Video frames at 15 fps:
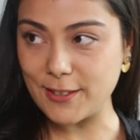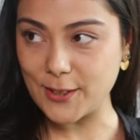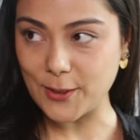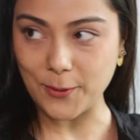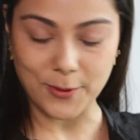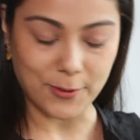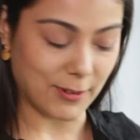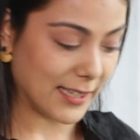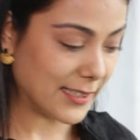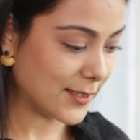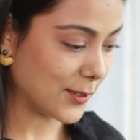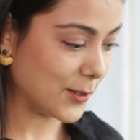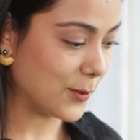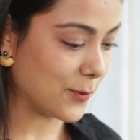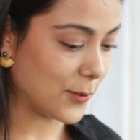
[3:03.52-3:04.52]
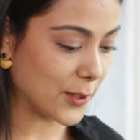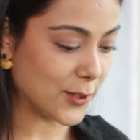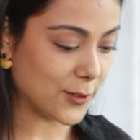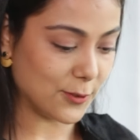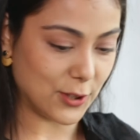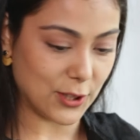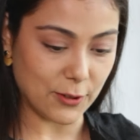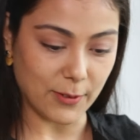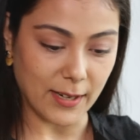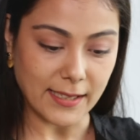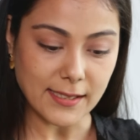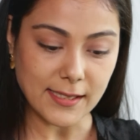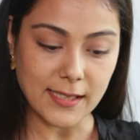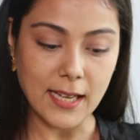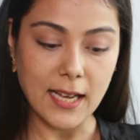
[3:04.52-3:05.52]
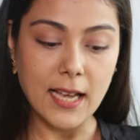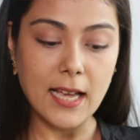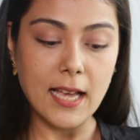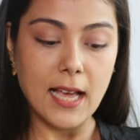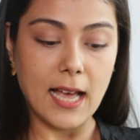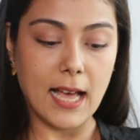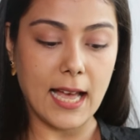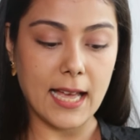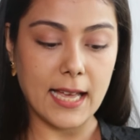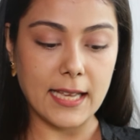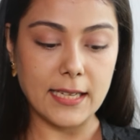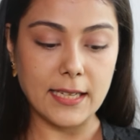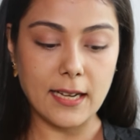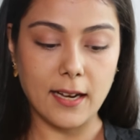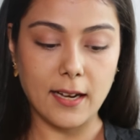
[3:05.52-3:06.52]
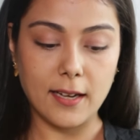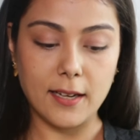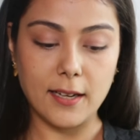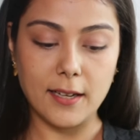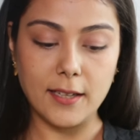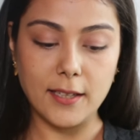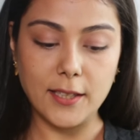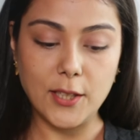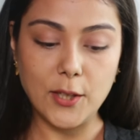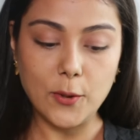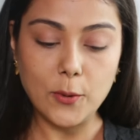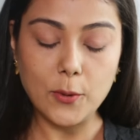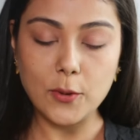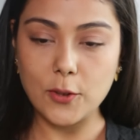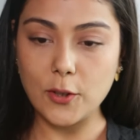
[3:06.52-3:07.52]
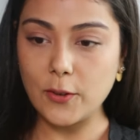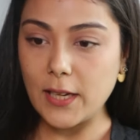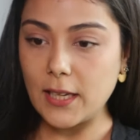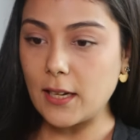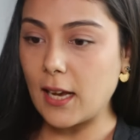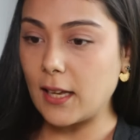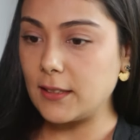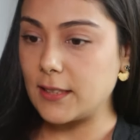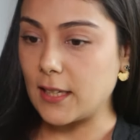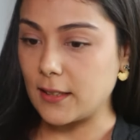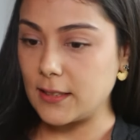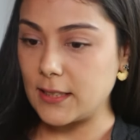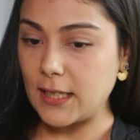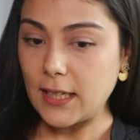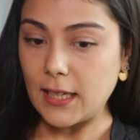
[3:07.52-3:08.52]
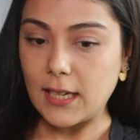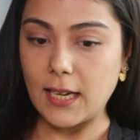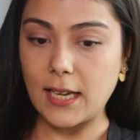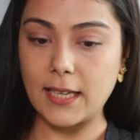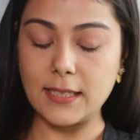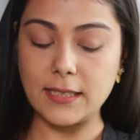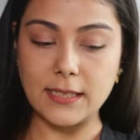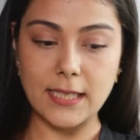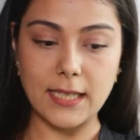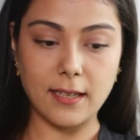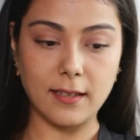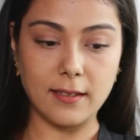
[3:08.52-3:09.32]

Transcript: risotto rice. So you've got sushi rice, and you cook it al dente, and